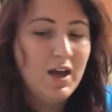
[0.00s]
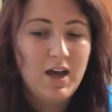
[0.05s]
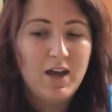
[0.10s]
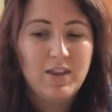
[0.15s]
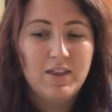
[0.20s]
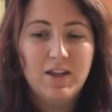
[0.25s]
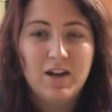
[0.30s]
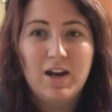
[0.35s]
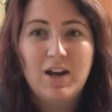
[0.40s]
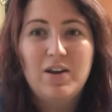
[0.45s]

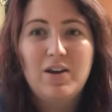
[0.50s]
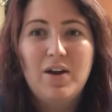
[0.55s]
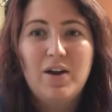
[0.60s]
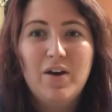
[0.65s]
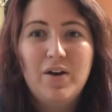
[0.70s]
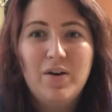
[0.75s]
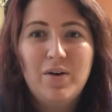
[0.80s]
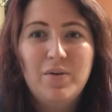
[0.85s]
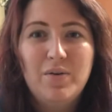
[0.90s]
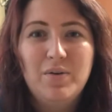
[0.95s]
And then I
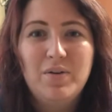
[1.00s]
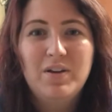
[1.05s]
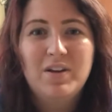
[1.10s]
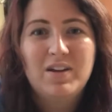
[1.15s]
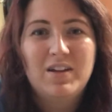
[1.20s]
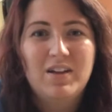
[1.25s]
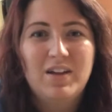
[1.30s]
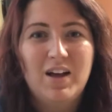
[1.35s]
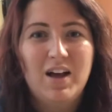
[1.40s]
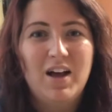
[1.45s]
know
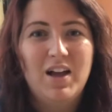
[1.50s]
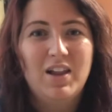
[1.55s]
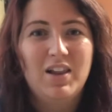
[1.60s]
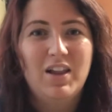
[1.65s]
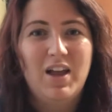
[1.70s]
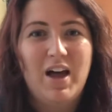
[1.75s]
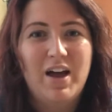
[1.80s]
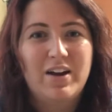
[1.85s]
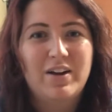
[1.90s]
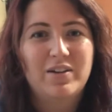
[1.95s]
a
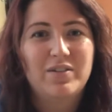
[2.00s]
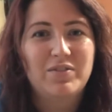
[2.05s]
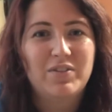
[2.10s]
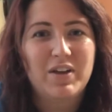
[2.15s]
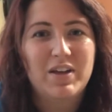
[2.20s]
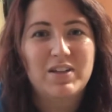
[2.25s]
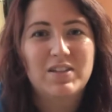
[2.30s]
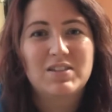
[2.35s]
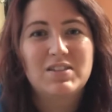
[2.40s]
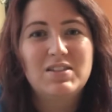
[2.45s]
lot of
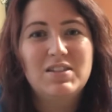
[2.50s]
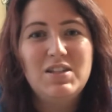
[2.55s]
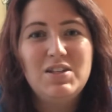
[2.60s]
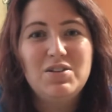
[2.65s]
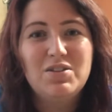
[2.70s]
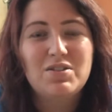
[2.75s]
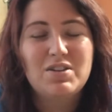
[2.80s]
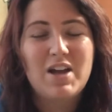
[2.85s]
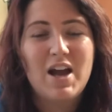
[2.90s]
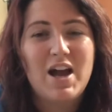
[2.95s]
like
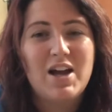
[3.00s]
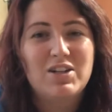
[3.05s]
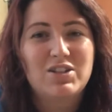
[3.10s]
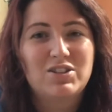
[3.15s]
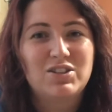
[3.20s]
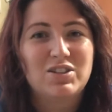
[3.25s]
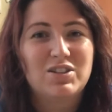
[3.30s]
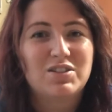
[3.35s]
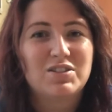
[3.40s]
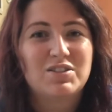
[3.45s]
senior
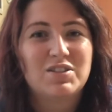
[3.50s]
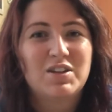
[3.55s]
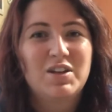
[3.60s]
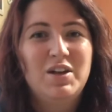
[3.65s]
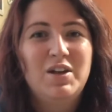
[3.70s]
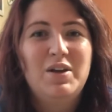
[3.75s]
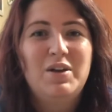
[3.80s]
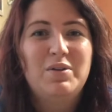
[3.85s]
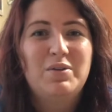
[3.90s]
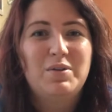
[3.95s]
cachers
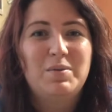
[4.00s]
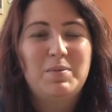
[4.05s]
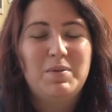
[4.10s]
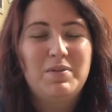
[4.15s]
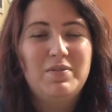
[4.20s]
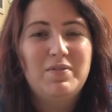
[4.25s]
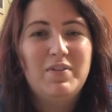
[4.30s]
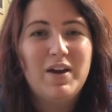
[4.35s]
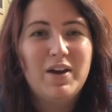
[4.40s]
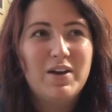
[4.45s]
would be
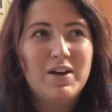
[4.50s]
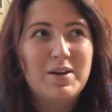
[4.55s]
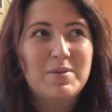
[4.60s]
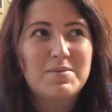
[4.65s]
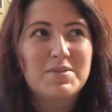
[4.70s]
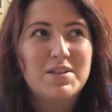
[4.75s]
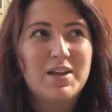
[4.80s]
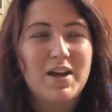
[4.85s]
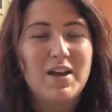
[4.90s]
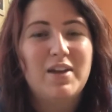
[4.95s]
very
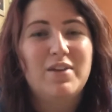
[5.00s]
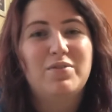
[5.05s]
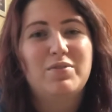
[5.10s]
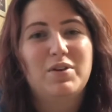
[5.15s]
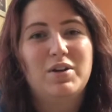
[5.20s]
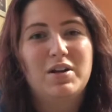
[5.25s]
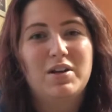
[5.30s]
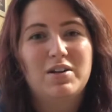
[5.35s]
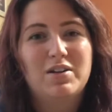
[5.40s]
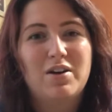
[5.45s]
upset if we
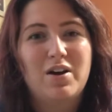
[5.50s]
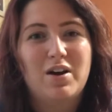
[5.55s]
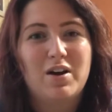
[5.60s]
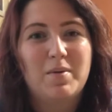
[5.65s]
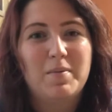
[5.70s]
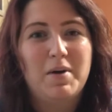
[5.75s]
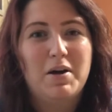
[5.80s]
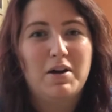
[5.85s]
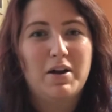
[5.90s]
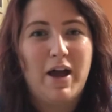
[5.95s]
didn't talk
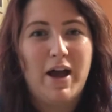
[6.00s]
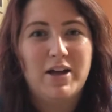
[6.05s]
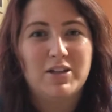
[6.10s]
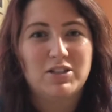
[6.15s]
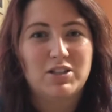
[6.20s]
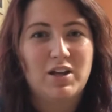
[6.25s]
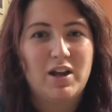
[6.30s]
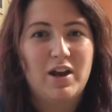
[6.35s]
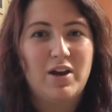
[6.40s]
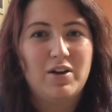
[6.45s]
about cache
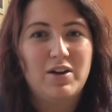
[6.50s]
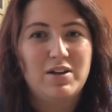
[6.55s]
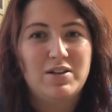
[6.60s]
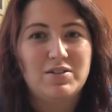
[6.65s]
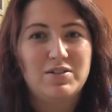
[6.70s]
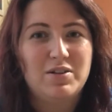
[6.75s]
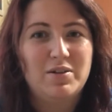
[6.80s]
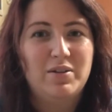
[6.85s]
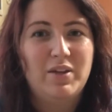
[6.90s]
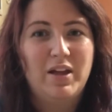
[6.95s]
and carry.
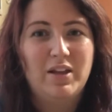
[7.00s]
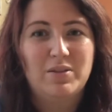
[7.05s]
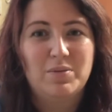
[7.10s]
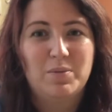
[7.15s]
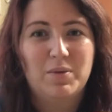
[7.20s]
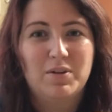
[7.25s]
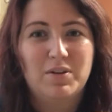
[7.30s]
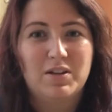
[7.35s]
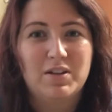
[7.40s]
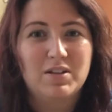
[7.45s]
So that's
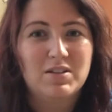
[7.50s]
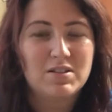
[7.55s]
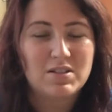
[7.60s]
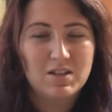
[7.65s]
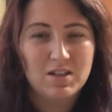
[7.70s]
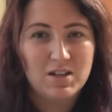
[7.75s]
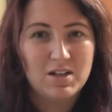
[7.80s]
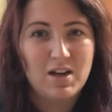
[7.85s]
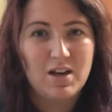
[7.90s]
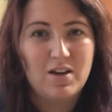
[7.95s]
where Dylan's
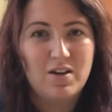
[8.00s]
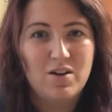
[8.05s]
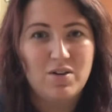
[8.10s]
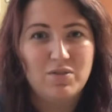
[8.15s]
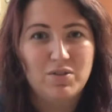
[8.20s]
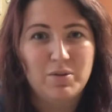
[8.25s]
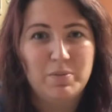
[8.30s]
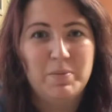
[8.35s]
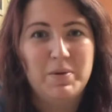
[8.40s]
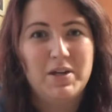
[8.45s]
gonna take
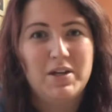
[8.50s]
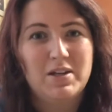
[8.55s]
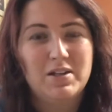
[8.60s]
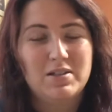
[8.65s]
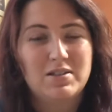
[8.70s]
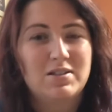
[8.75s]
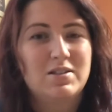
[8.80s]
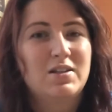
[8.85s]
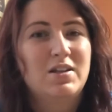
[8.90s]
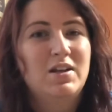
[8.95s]
over,
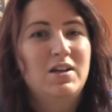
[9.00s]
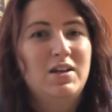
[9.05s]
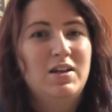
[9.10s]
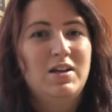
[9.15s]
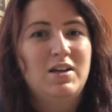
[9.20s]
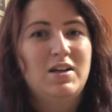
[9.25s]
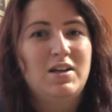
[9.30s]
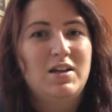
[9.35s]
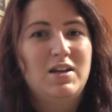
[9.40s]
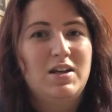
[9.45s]
because
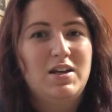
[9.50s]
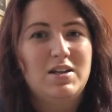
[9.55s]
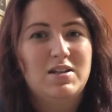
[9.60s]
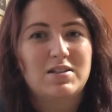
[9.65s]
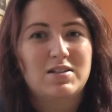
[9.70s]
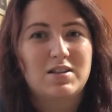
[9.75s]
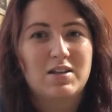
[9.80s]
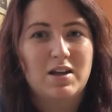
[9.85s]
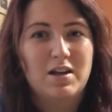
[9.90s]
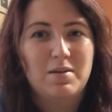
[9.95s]

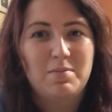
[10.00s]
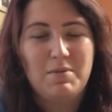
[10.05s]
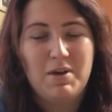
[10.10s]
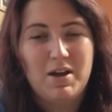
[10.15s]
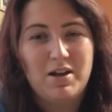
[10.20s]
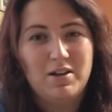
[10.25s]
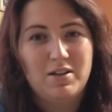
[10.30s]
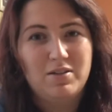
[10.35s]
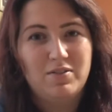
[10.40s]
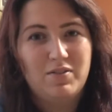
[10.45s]
he's the gun
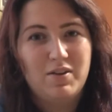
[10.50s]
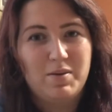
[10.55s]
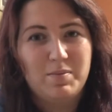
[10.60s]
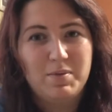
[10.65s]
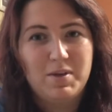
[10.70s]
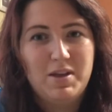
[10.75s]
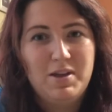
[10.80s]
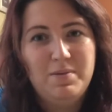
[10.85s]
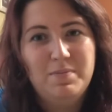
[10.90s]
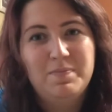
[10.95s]
man in the
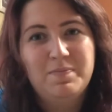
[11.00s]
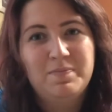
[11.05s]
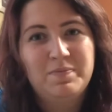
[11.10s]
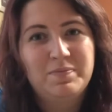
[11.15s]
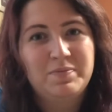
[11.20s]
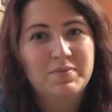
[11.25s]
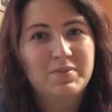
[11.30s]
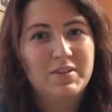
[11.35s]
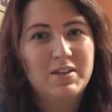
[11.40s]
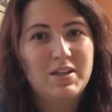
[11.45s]
family.
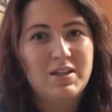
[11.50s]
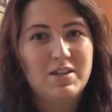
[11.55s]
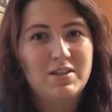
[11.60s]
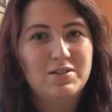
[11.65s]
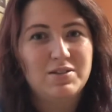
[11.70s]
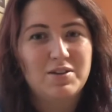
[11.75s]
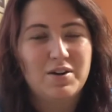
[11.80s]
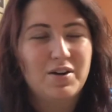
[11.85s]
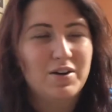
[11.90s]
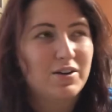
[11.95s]

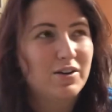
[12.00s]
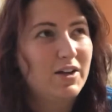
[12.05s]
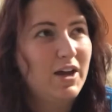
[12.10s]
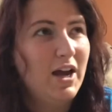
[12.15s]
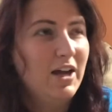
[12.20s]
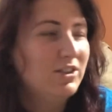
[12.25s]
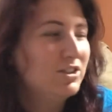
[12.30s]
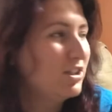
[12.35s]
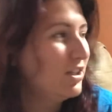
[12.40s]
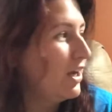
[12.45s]
He's our
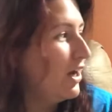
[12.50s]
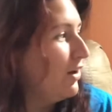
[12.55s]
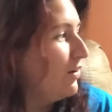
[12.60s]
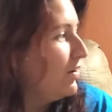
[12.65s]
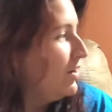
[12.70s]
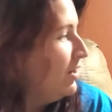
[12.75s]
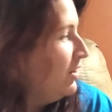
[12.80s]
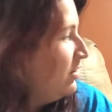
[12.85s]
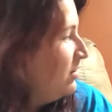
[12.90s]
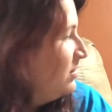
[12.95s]
cache and
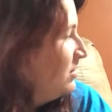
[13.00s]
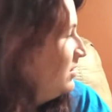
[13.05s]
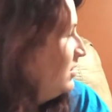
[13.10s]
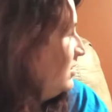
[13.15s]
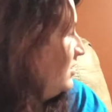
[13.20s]
carrier.